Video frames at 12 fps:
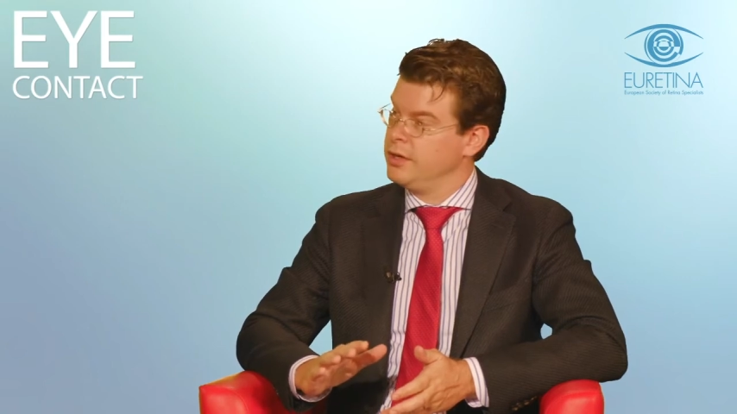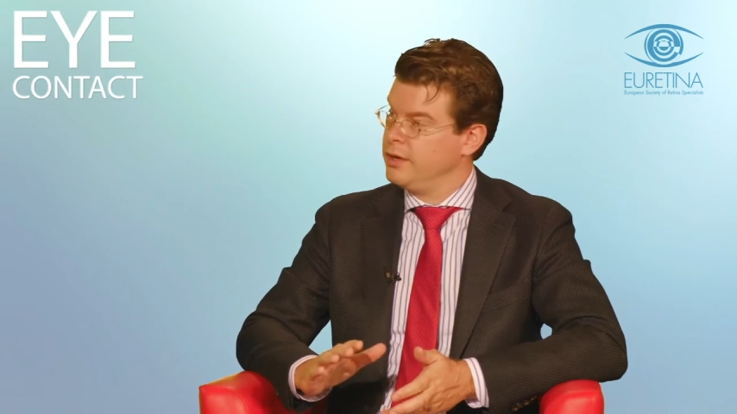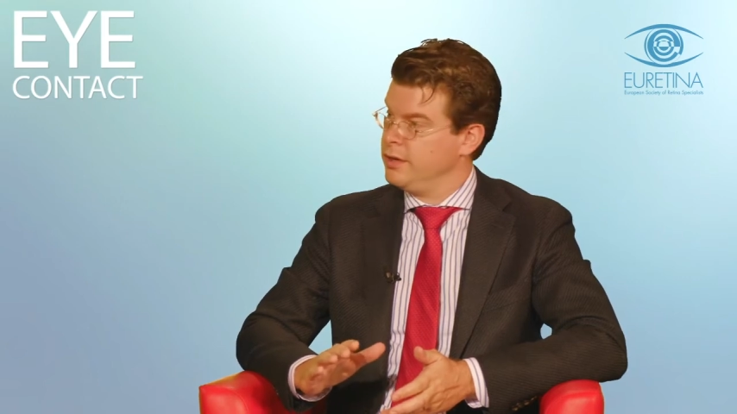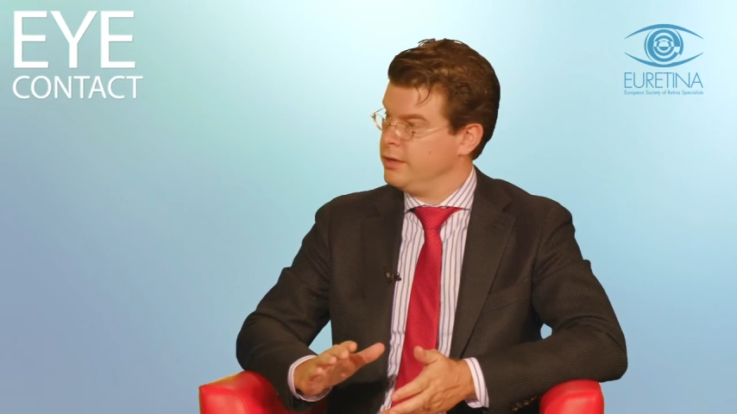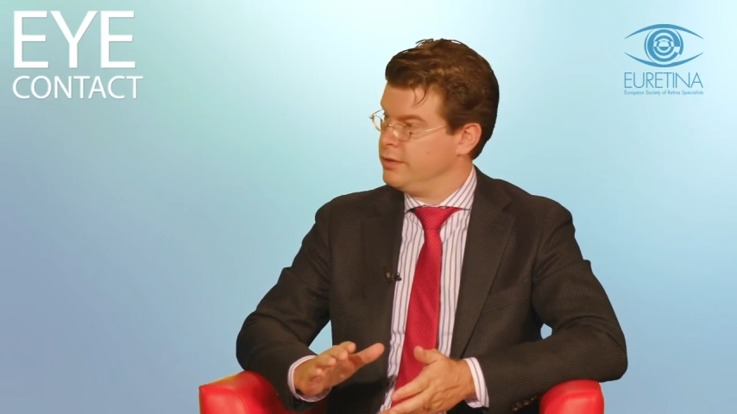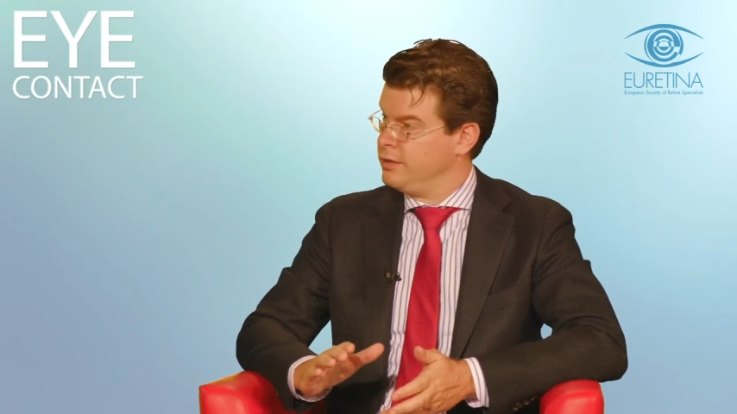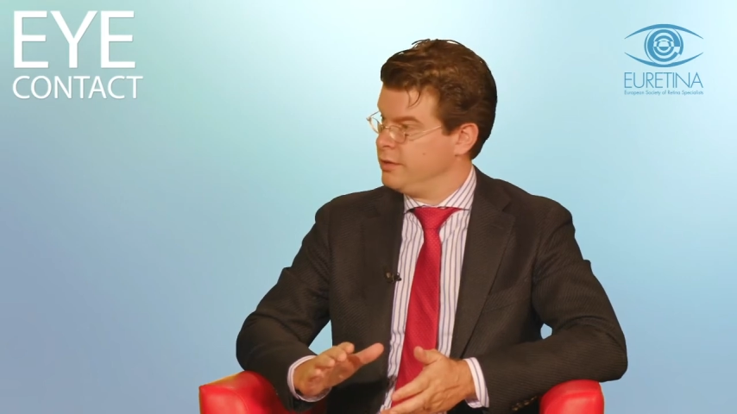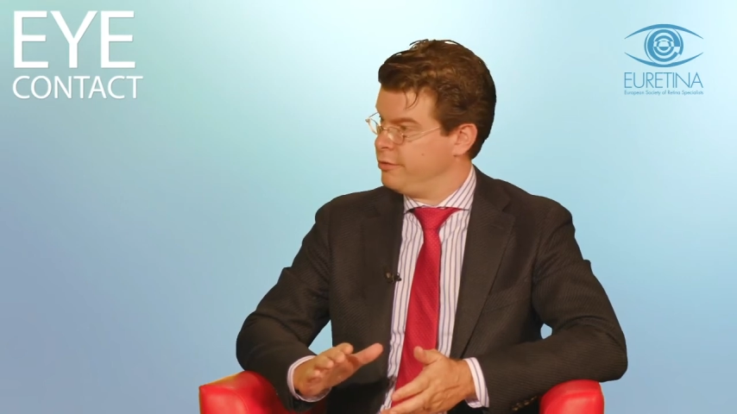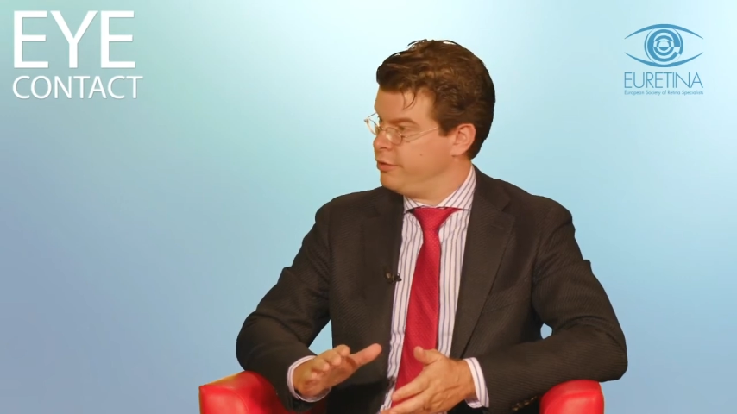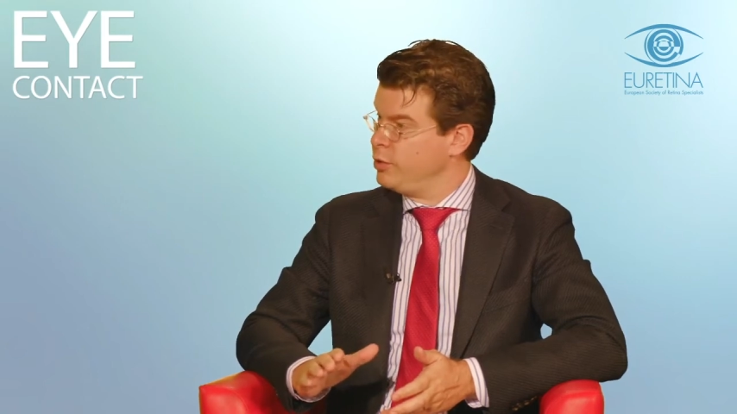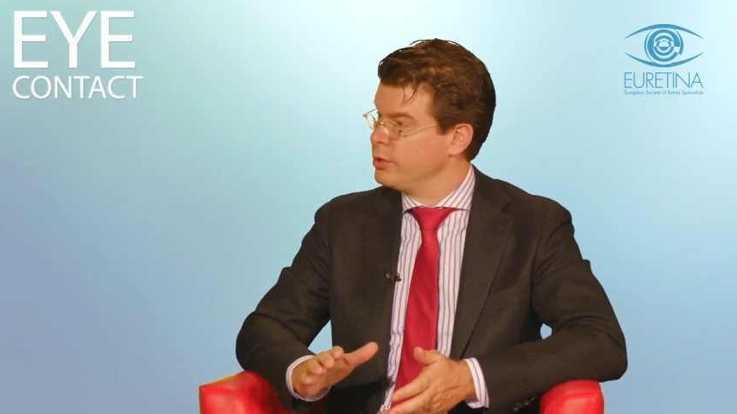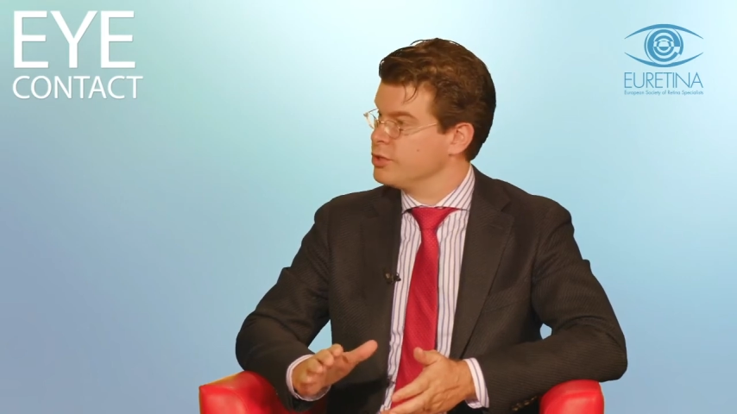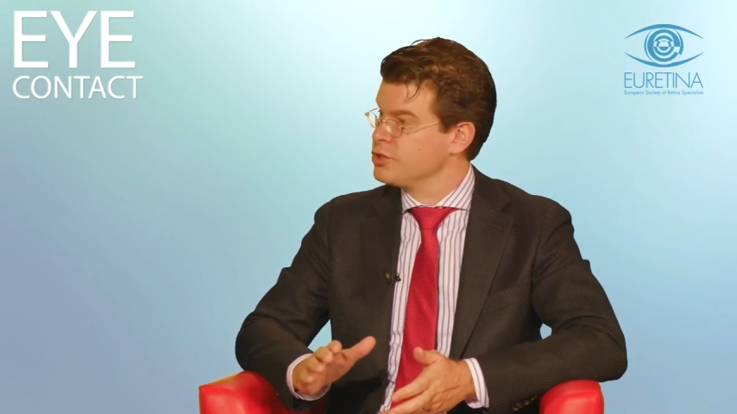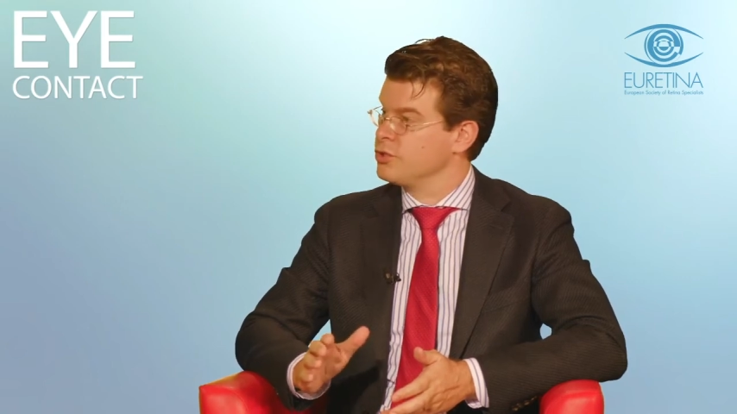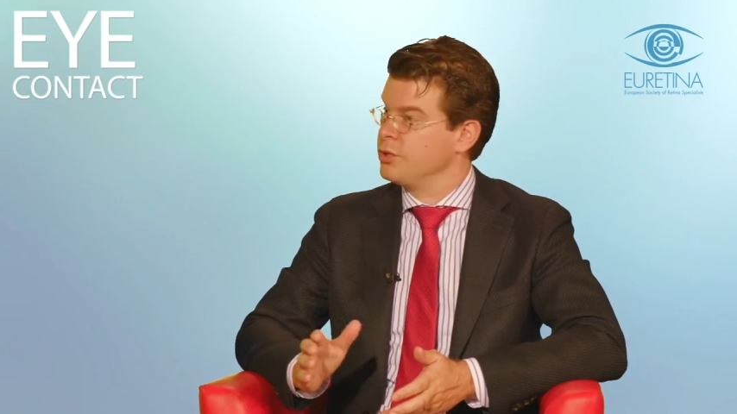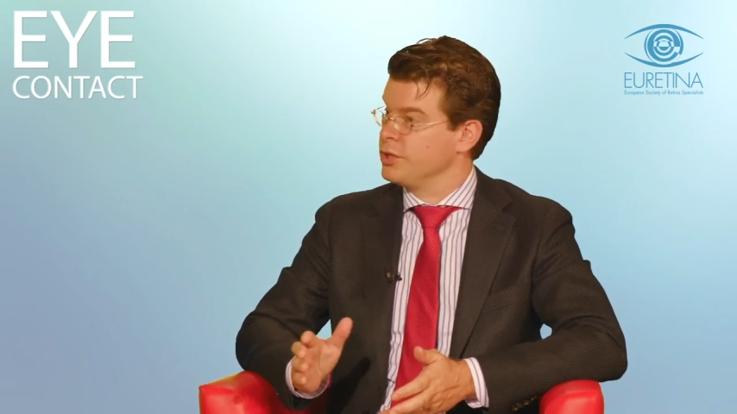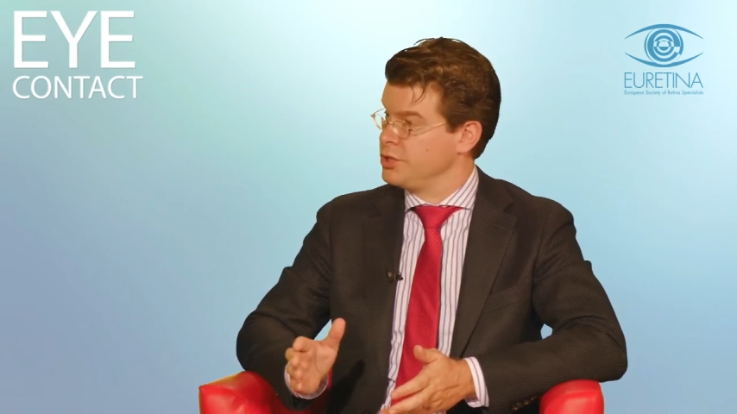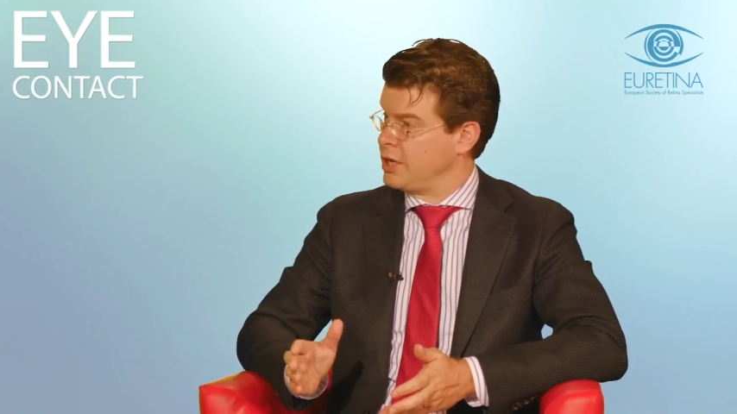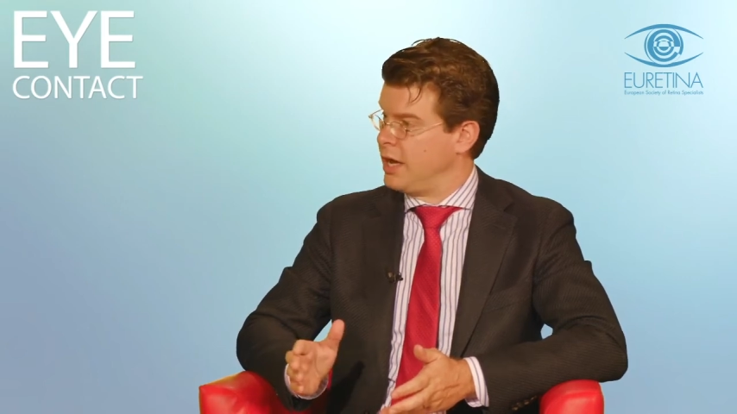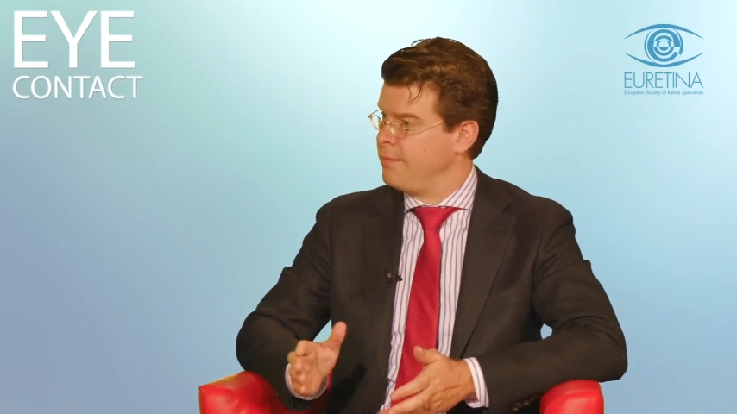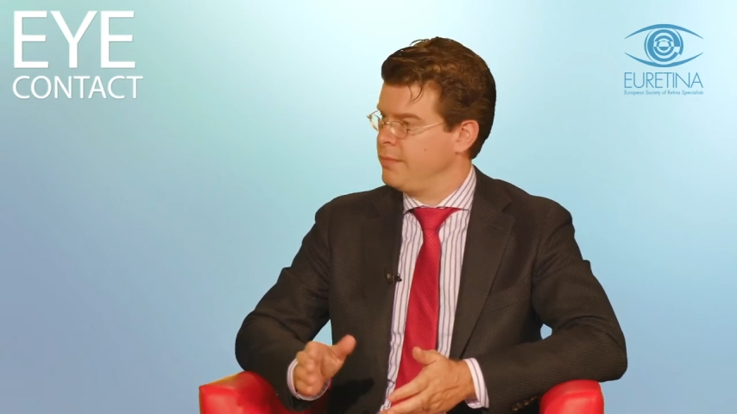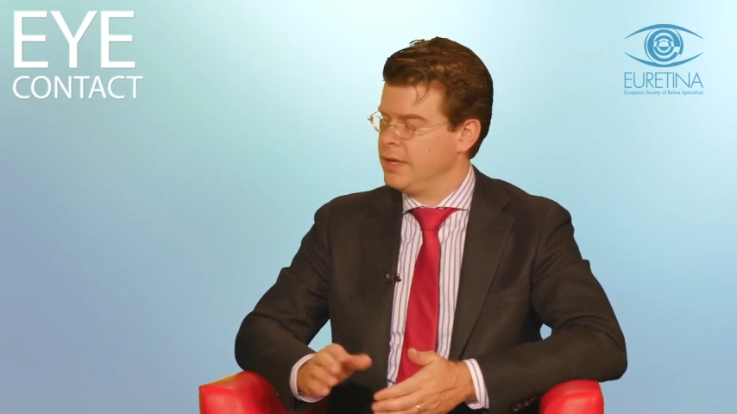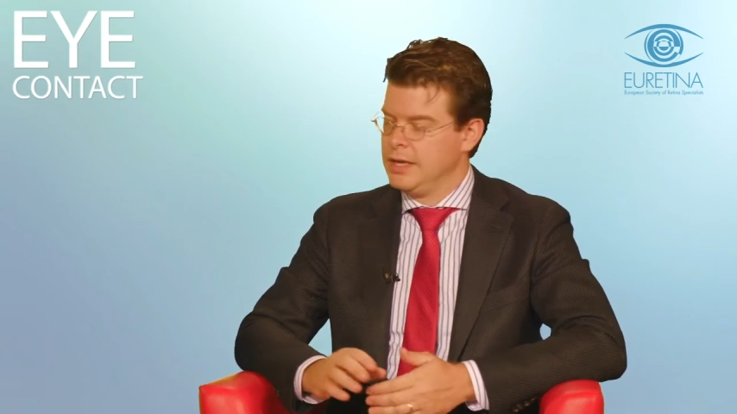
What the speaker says: the fluence, or the time.